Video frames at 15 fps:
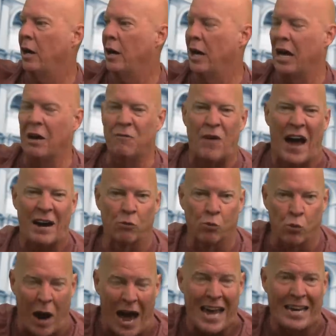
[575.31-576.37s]
If I
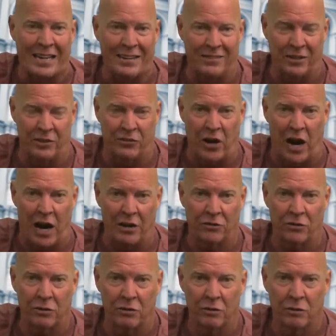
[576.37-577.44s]
write it to
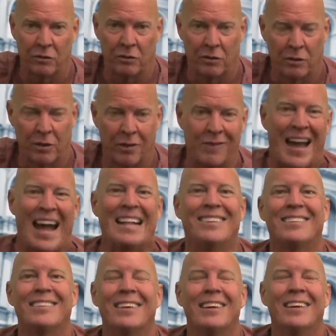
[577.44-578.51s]
Josh,
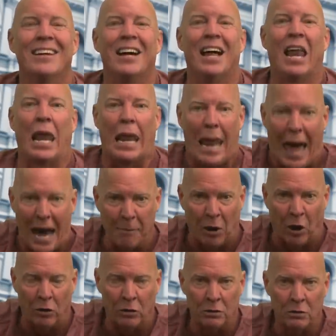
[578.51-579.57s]
that's
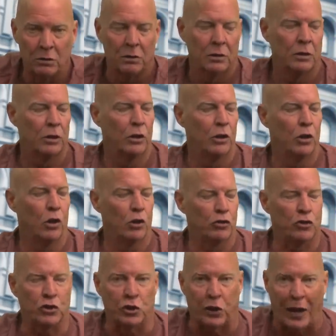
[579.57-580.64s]
libel.
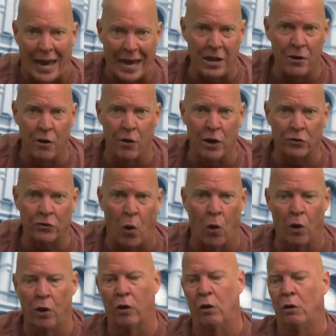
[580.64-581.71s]
Slander is
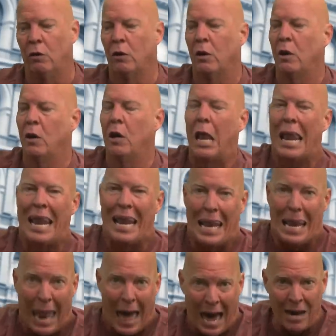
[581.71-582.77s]
oral.
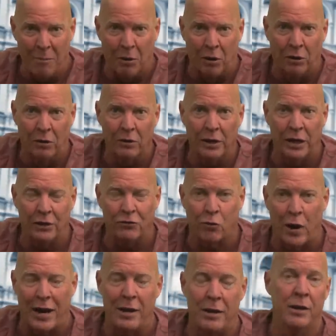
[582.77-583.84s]
Libel is
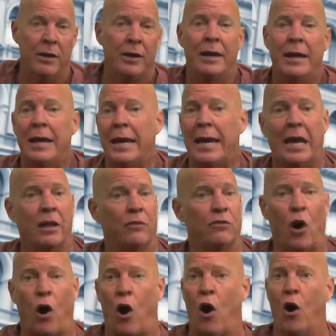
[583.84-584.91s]
written. It's
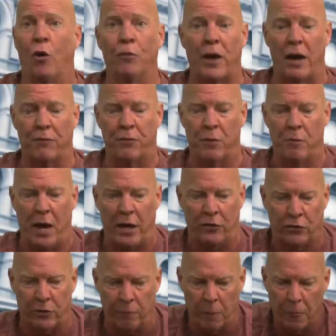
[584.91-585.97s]
all
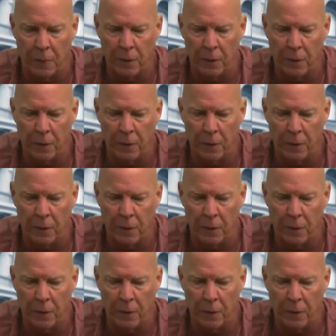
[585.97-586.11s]
defamation.